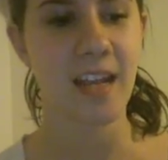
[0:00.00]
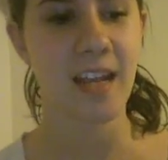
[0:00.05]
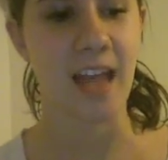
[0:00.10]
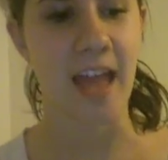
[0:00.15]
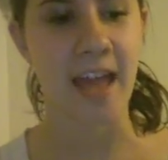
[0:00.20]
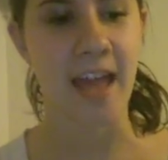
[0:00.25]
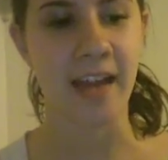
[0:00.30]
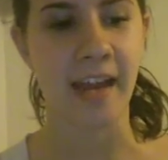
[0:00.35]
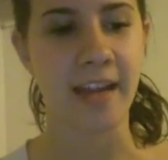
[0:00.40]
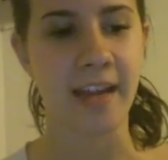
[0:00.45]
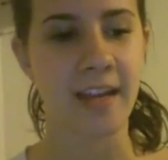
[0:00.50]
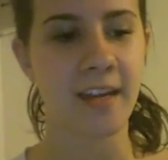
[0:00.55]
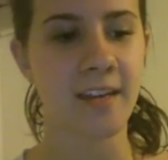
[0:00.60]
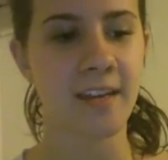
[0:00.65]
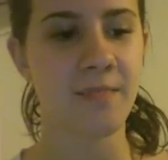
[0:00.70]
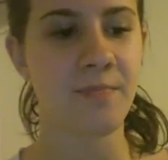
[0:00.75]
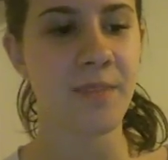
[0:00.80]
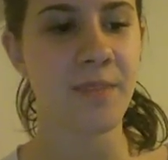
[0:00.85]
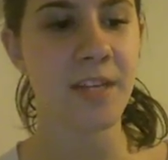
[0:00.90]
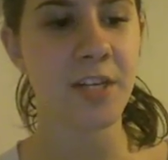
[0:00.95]
And I
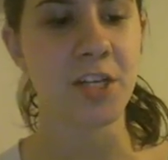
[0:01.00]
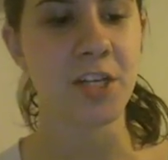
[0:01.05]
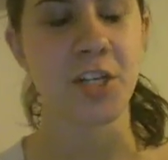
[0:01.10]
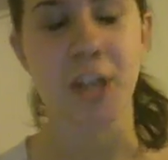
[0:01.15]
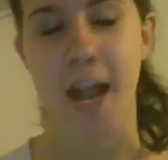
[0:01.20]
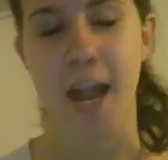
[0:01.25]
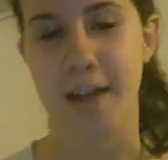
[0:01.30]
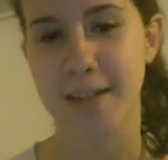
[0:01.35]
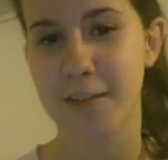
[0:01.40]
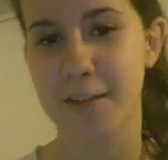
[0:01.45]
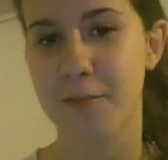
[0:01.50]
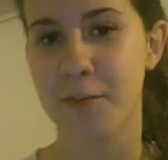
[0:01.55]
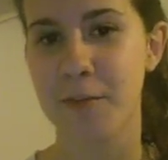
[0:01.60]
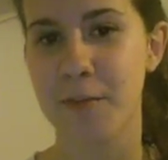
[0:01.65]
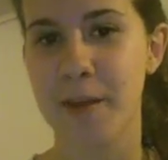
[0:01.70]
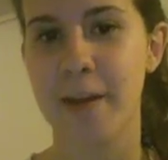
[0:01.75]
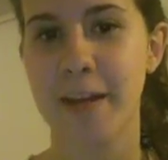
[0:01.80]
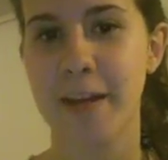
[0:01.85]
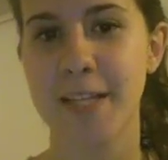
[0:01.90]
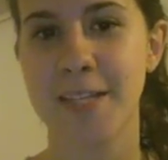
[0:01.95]
can be distracted for
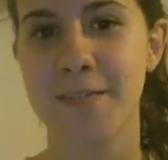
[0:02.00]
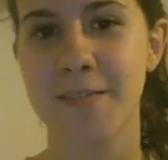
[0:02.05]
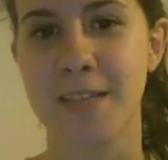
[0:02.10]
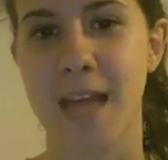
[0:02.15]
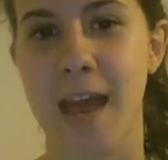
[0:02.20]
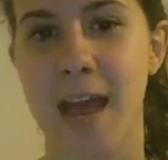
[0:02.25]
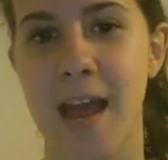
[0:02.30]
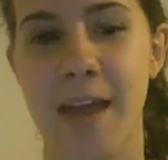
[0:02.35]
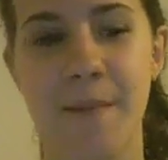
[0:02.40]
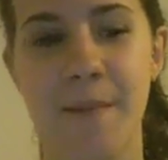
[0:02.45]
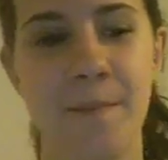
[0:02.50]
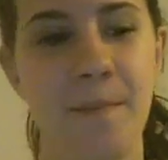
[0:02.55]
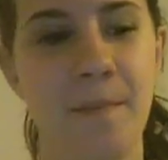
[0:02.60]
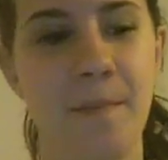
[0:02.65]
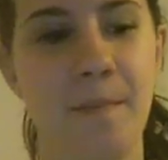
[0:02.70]
periods of time,